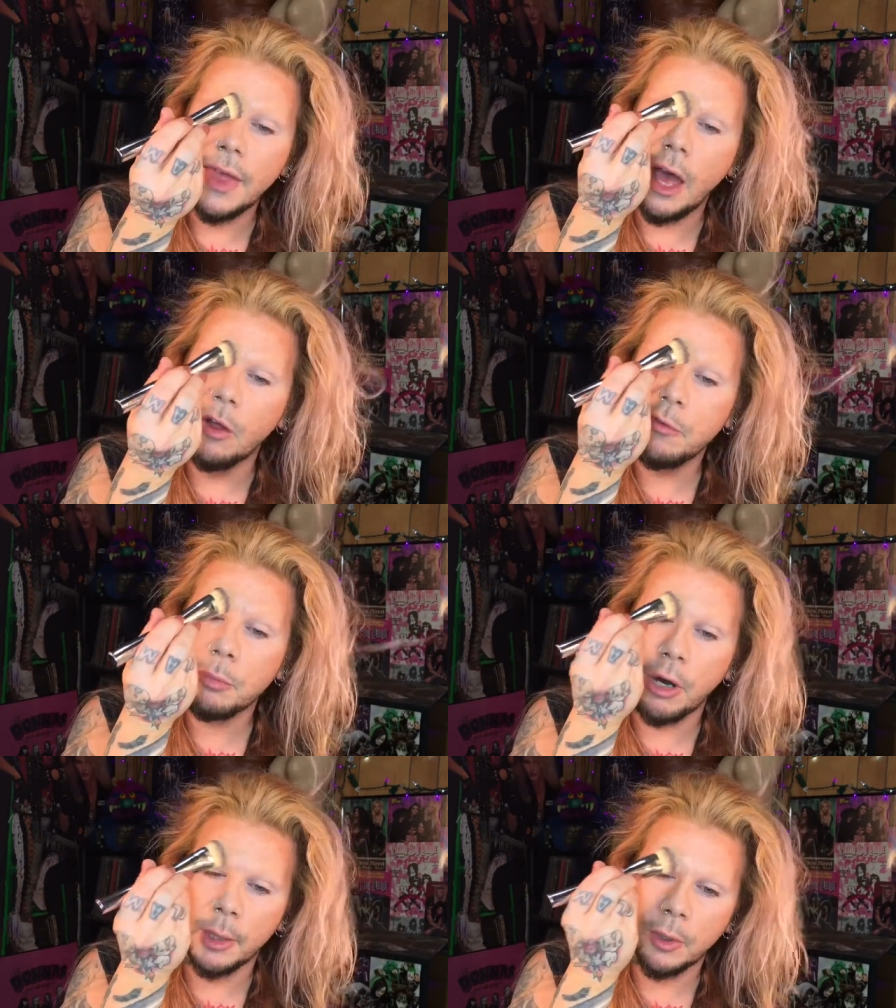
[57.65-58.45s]
The e.l.f.
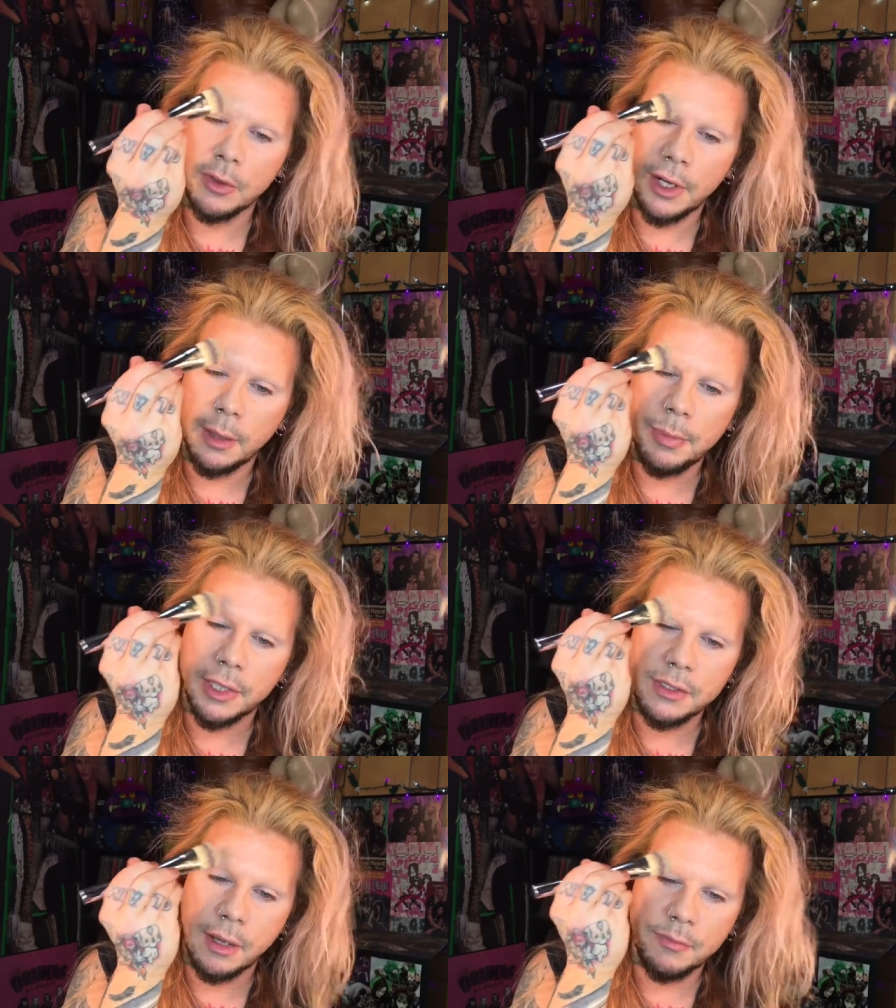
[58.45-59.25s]
primer that I
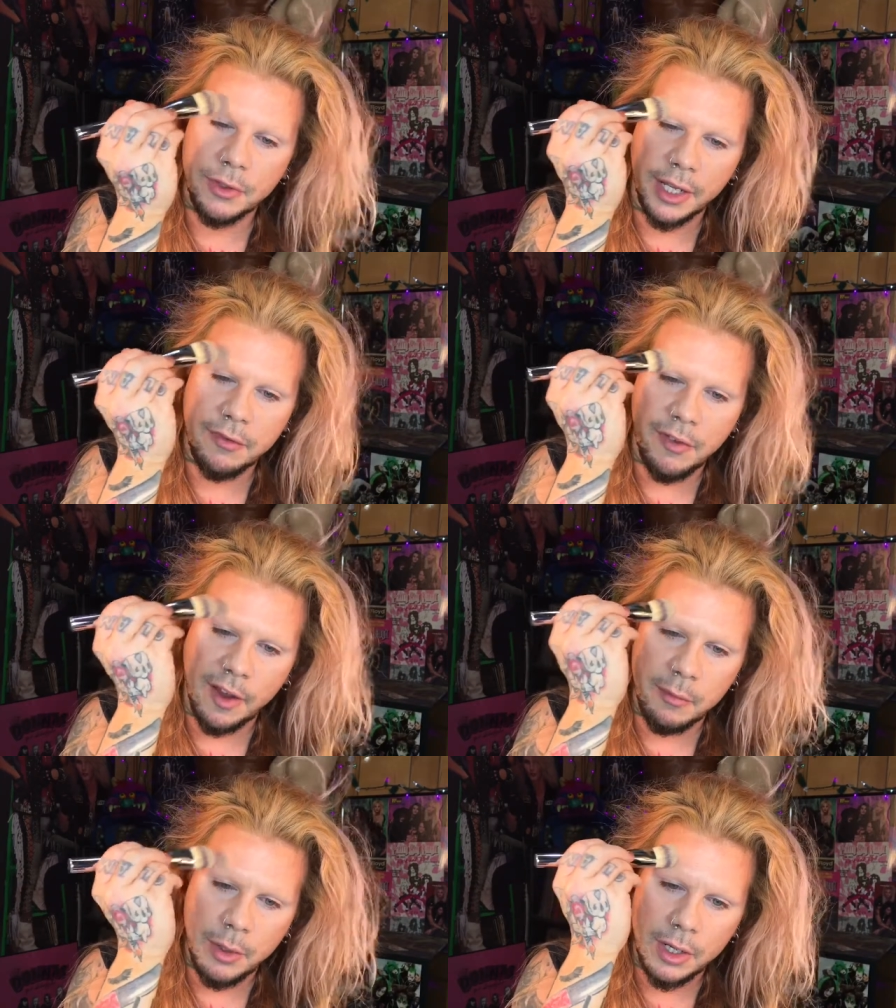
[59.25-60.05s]
picked up for like
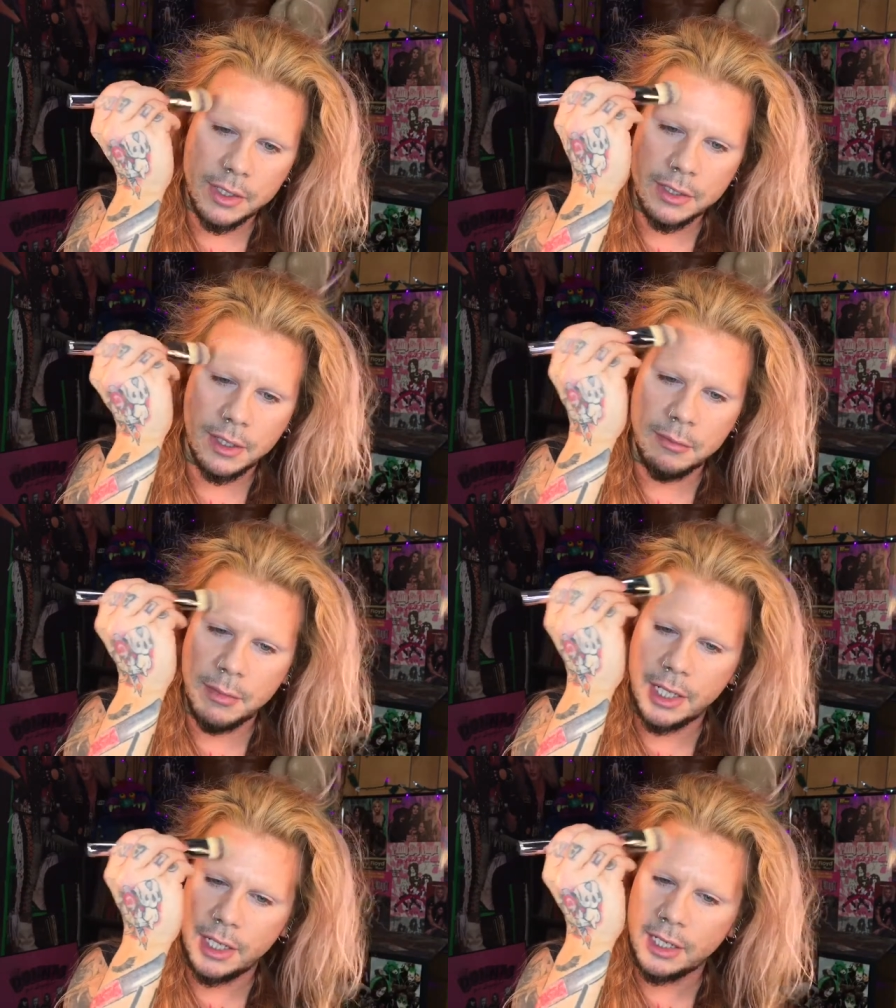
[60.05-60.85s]
five bucks did
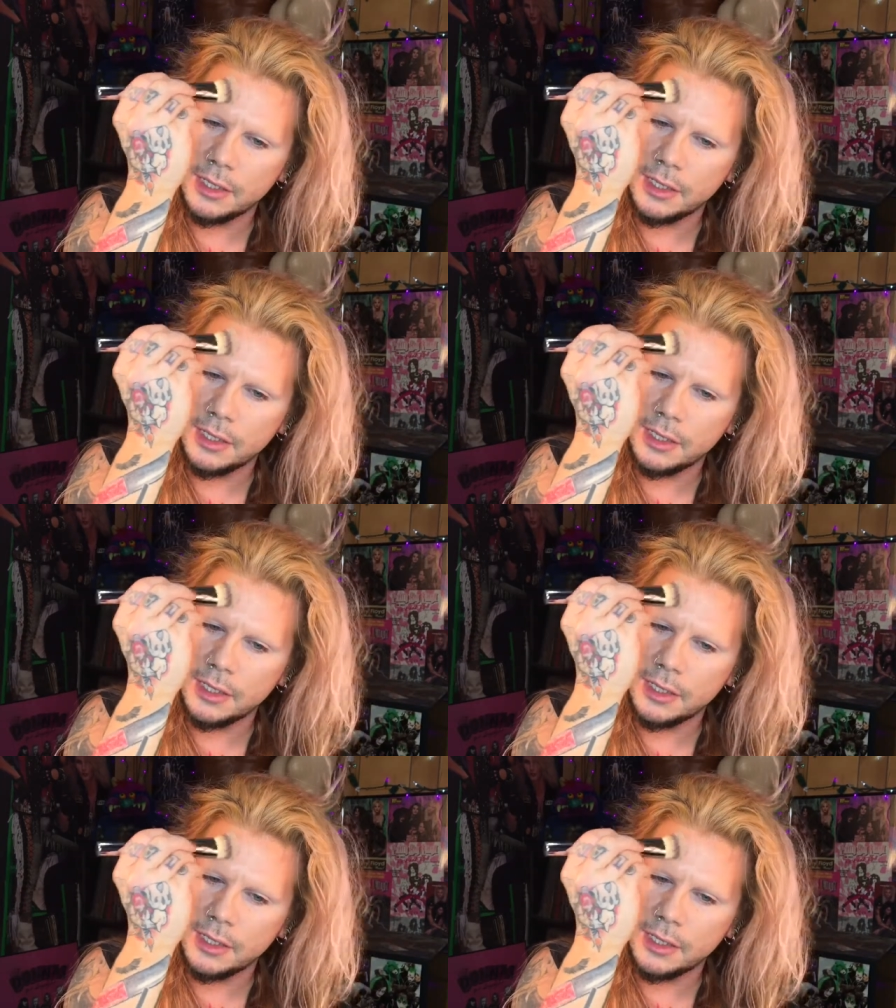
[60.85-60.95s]
me